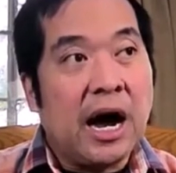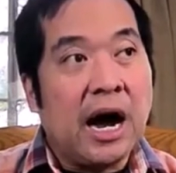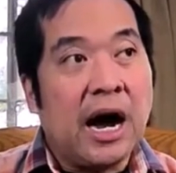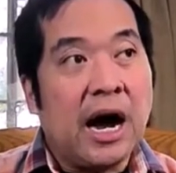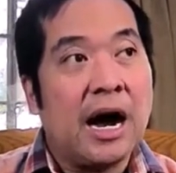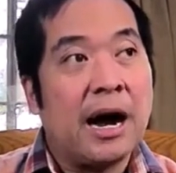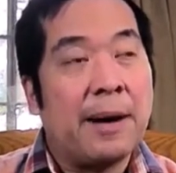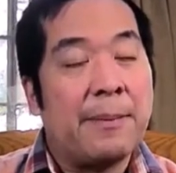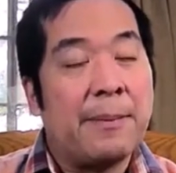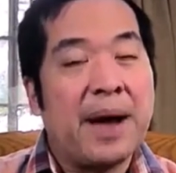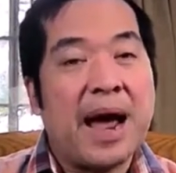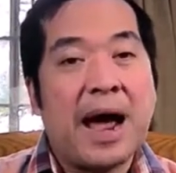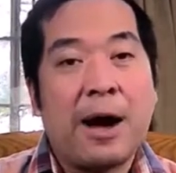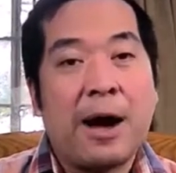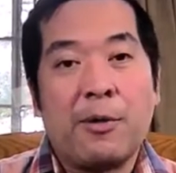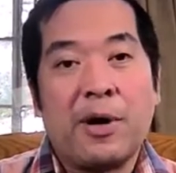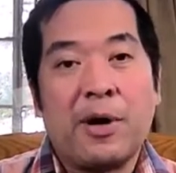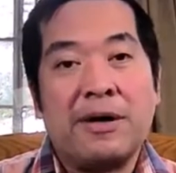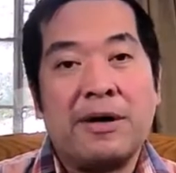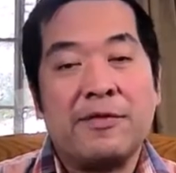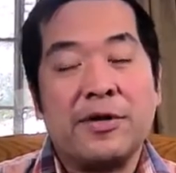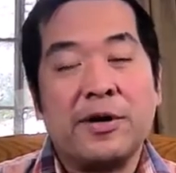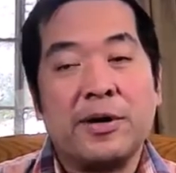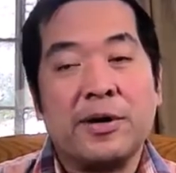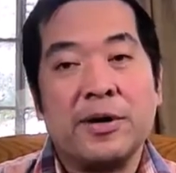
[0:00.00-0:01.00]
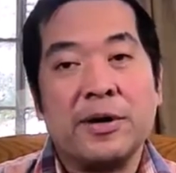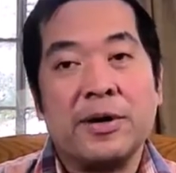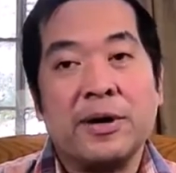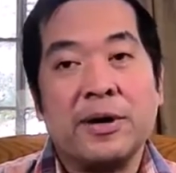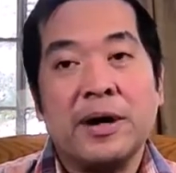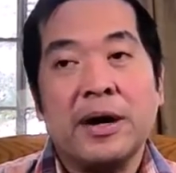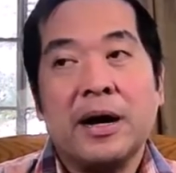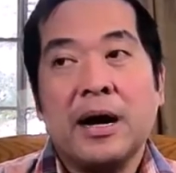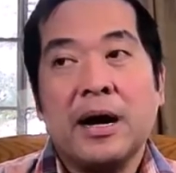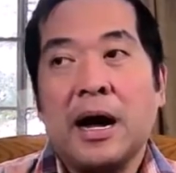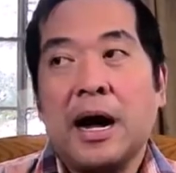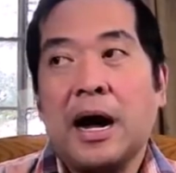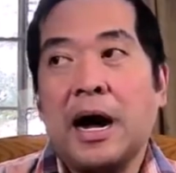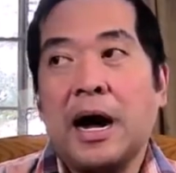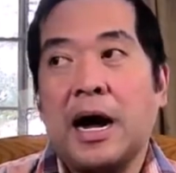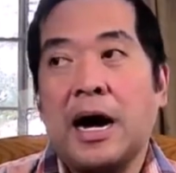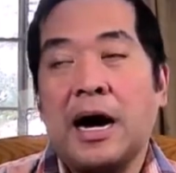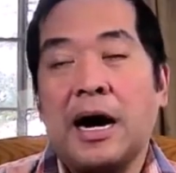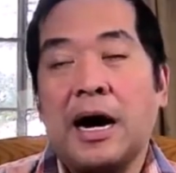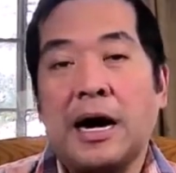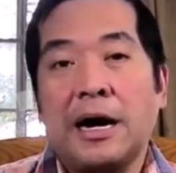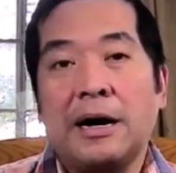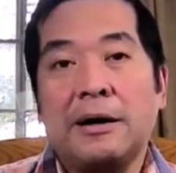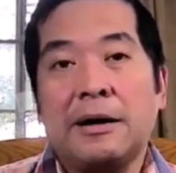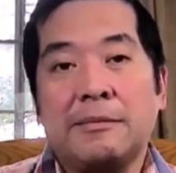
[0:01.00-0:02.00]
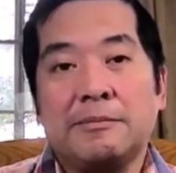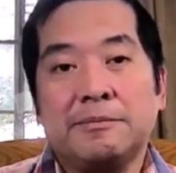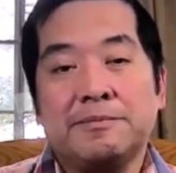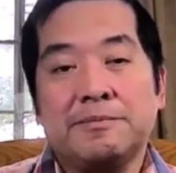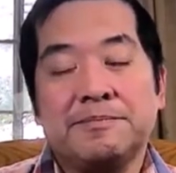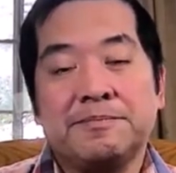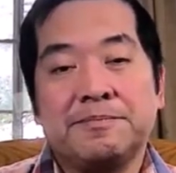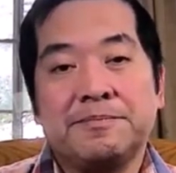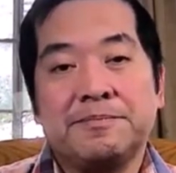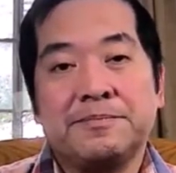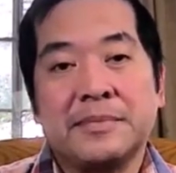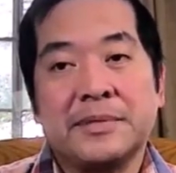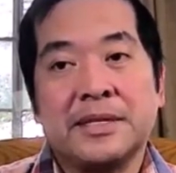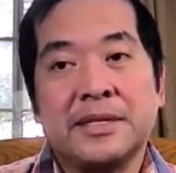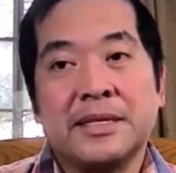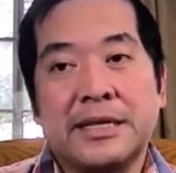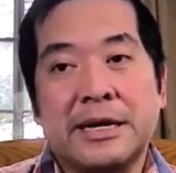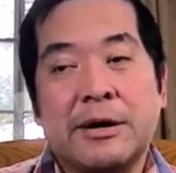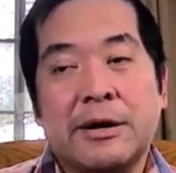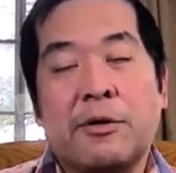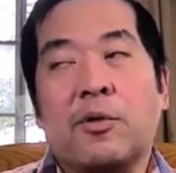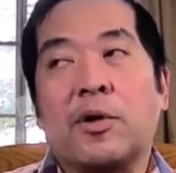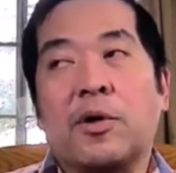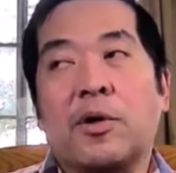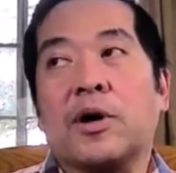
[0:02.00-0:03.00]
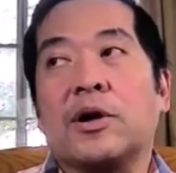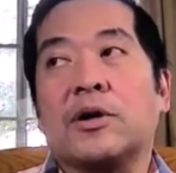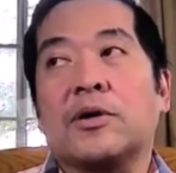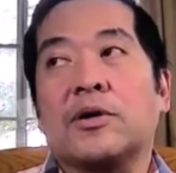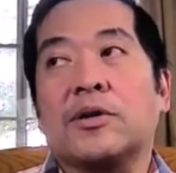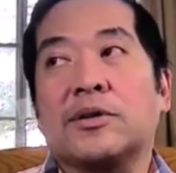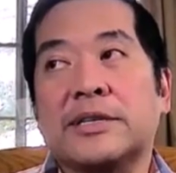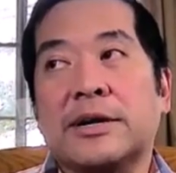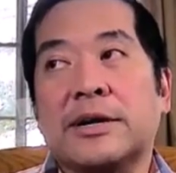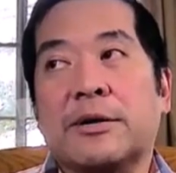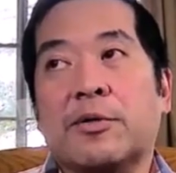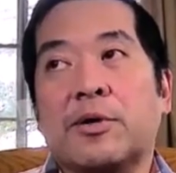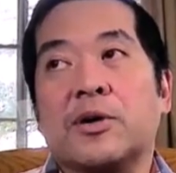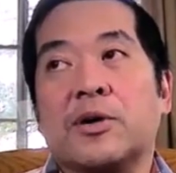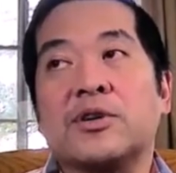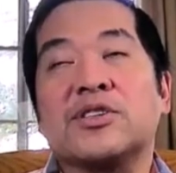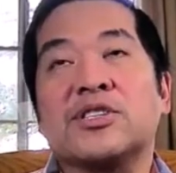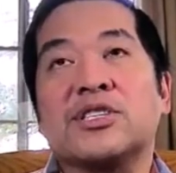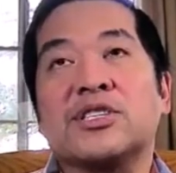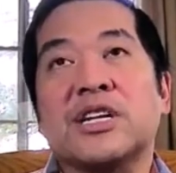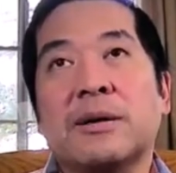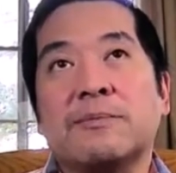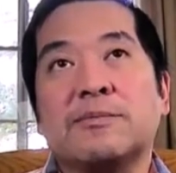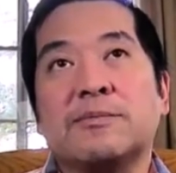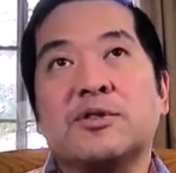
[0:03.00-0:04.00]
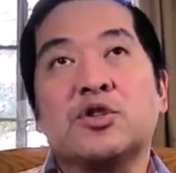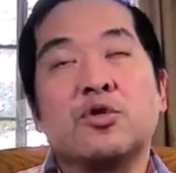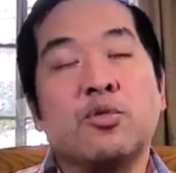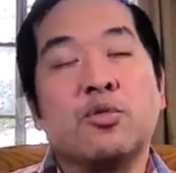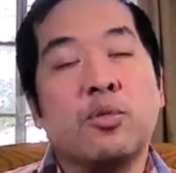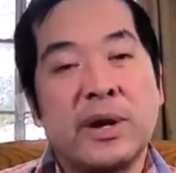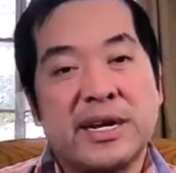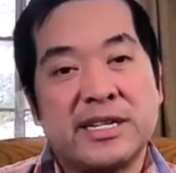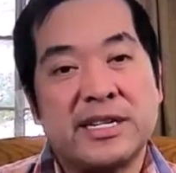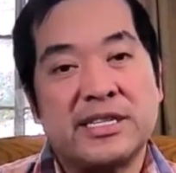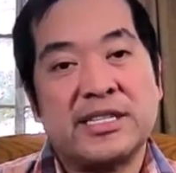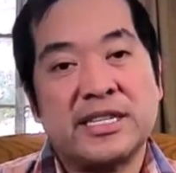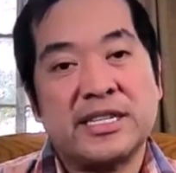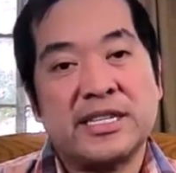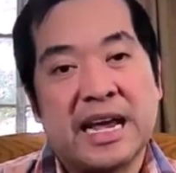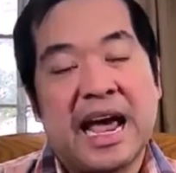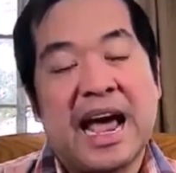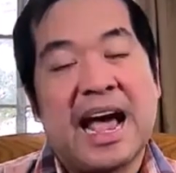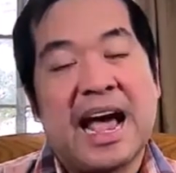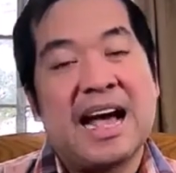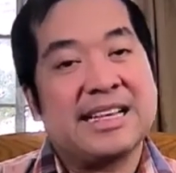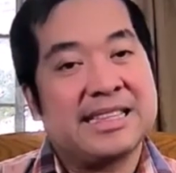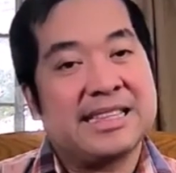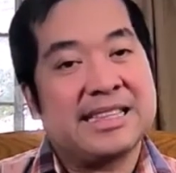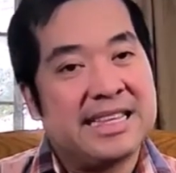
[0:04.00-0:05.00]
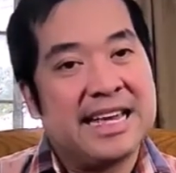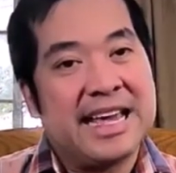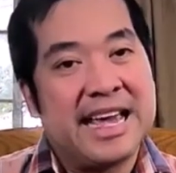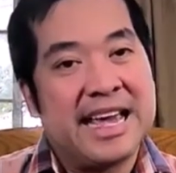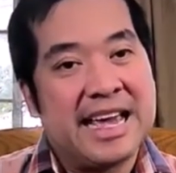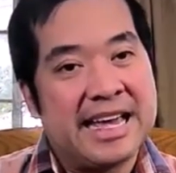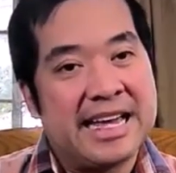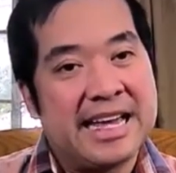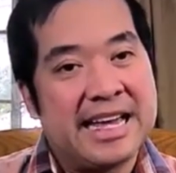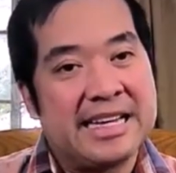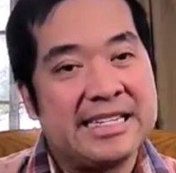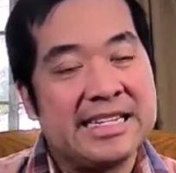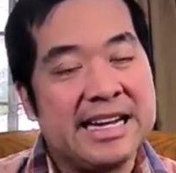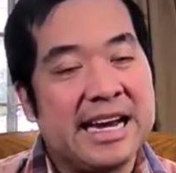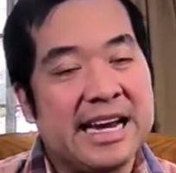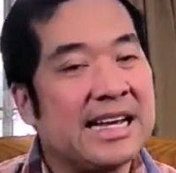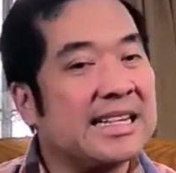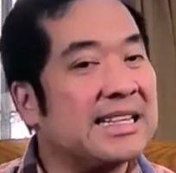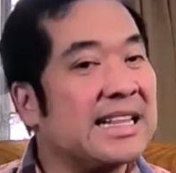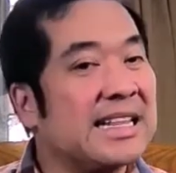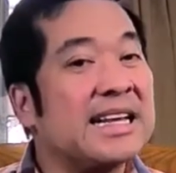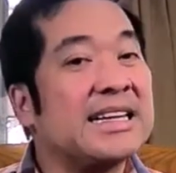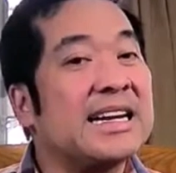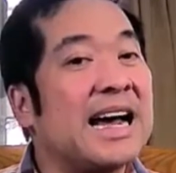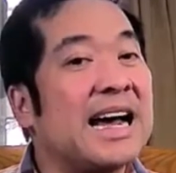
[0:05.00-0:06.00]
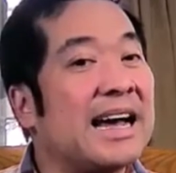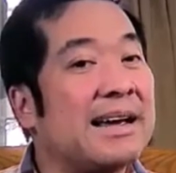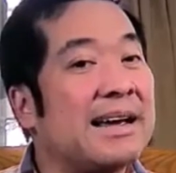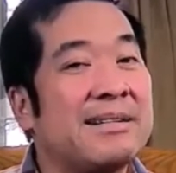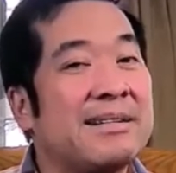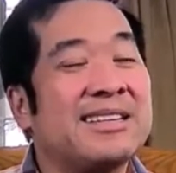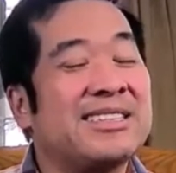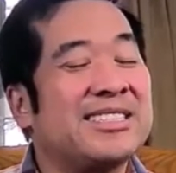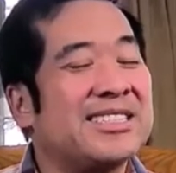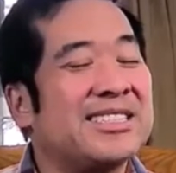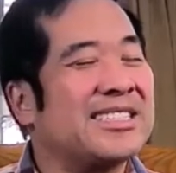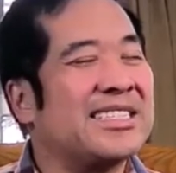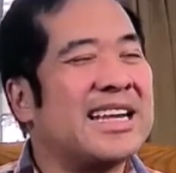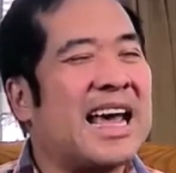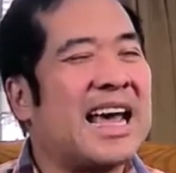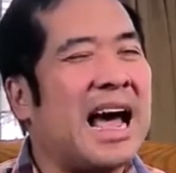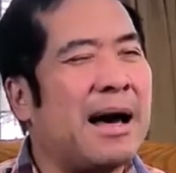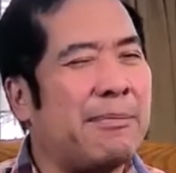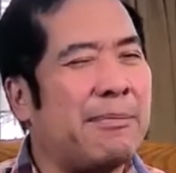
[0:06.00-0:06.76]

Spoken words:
However, there were some twists at the end that I just